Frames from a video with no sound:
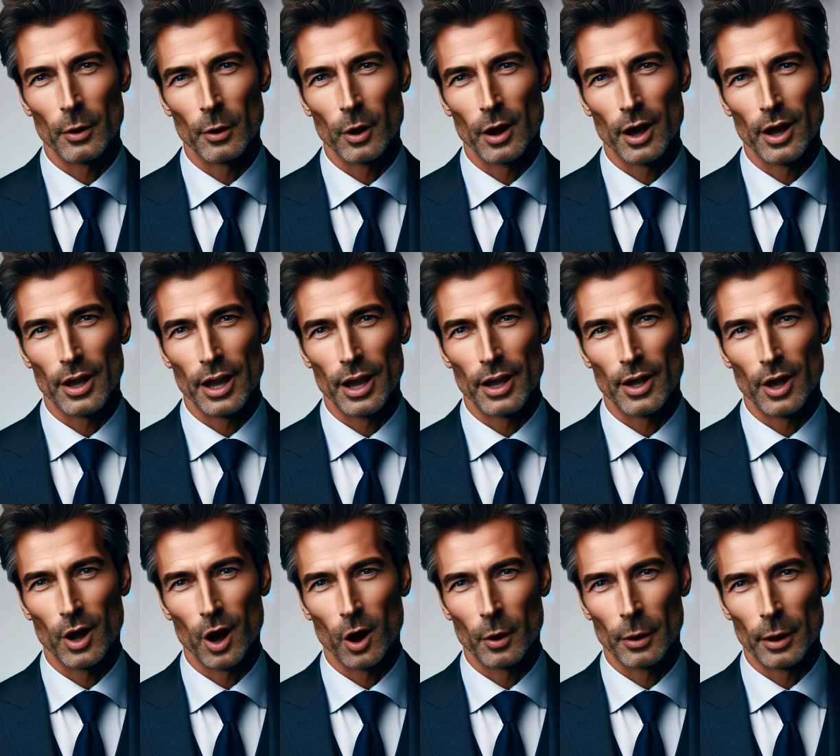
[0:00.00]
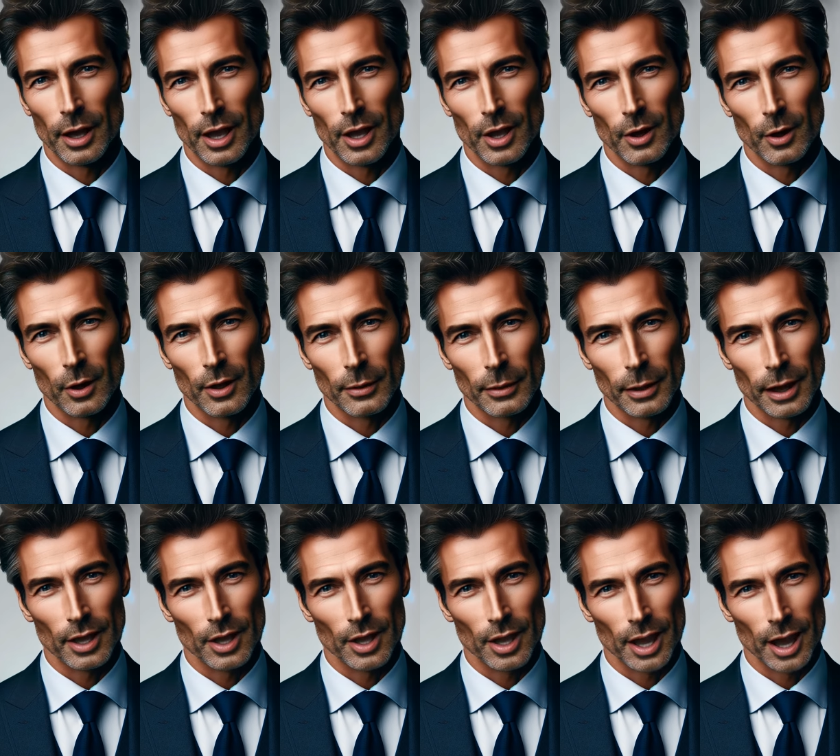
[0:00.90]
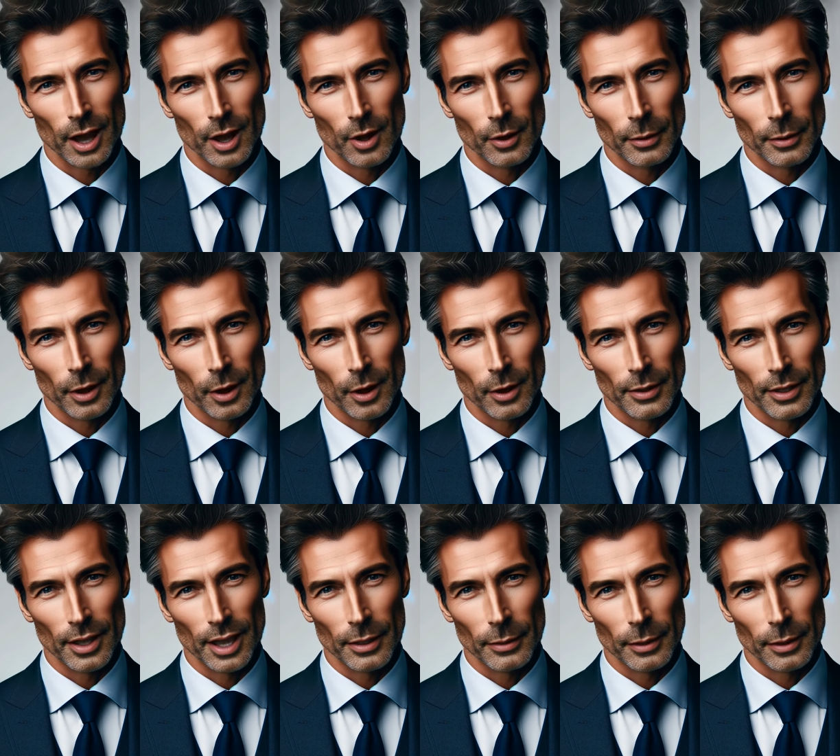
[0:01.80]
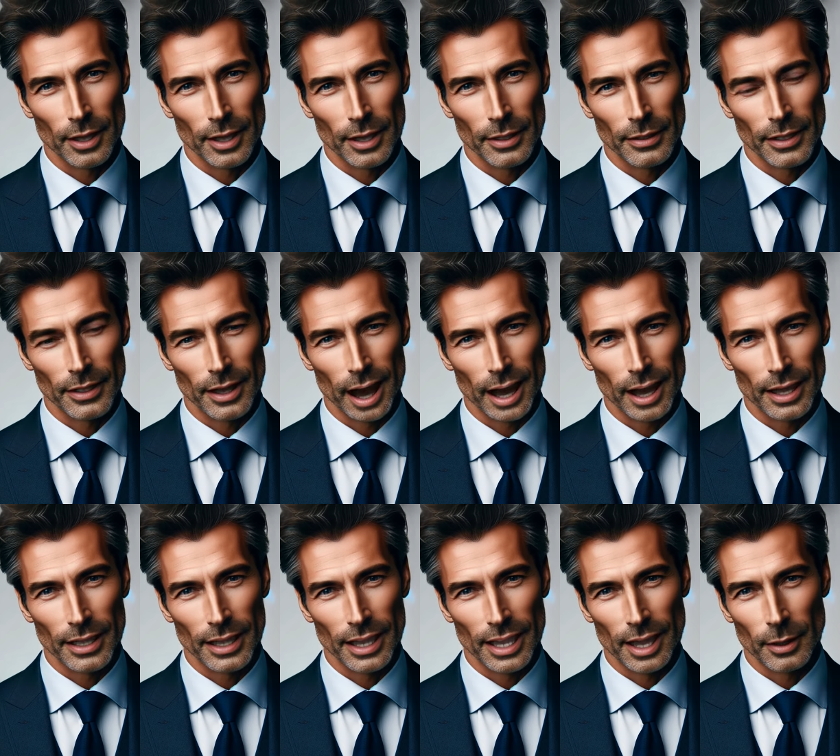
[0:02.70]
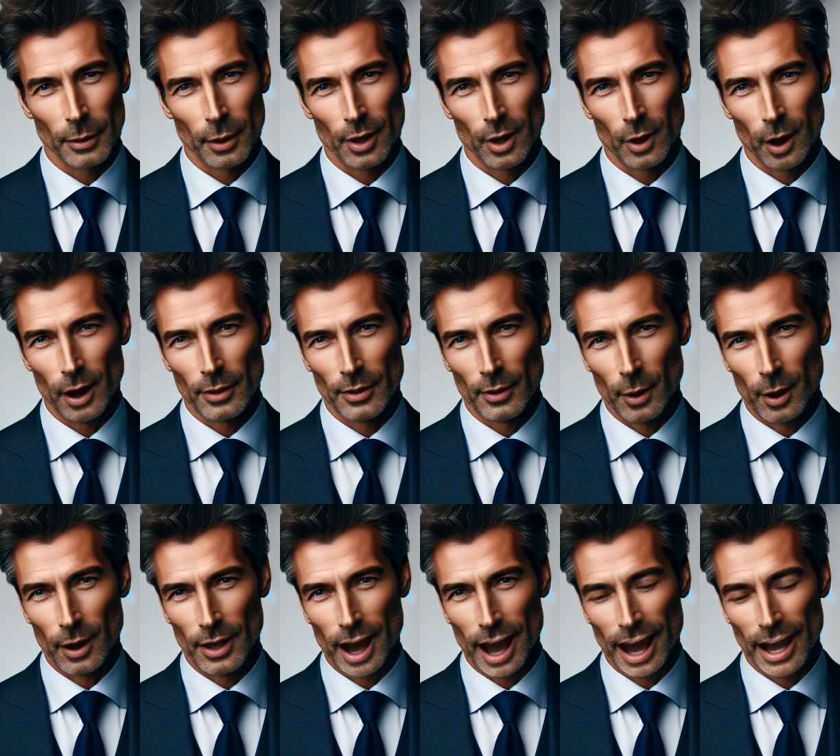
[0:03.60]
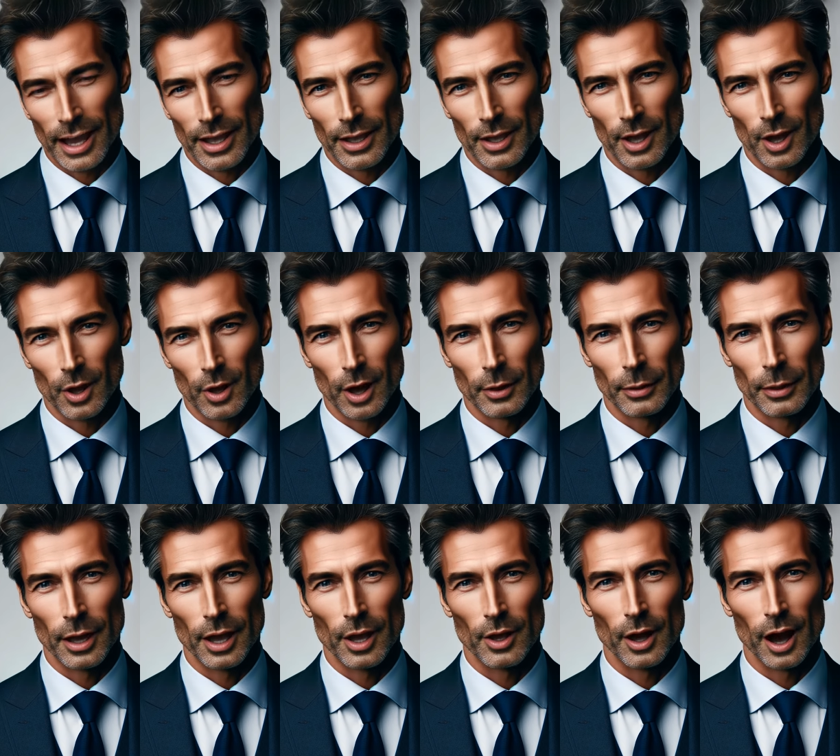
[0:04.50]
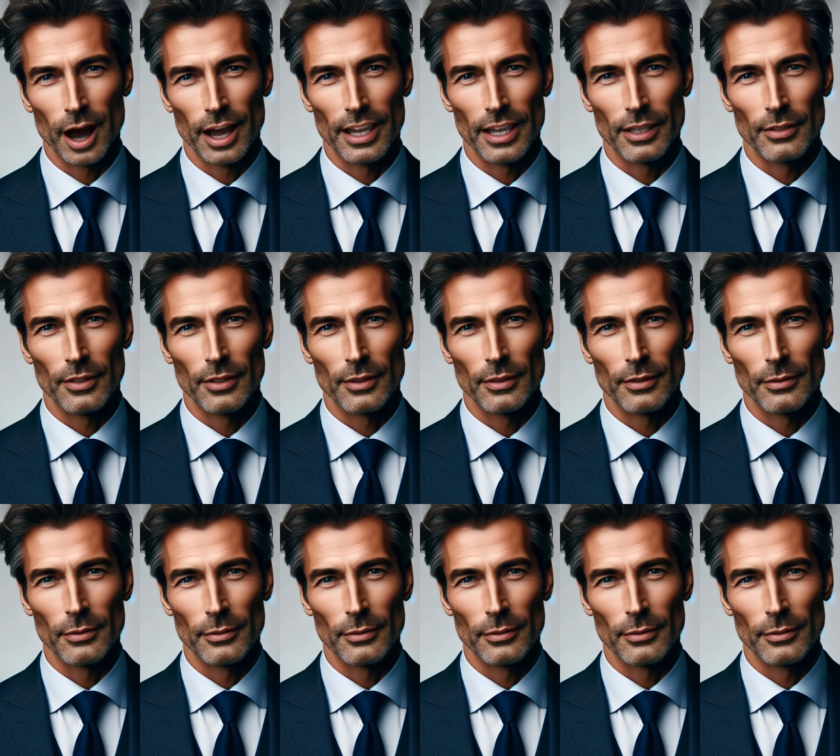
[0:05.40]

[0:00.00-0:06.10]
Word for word: We are here to open a new dimension in crypto investment, accessible to everyone and extremely attractive.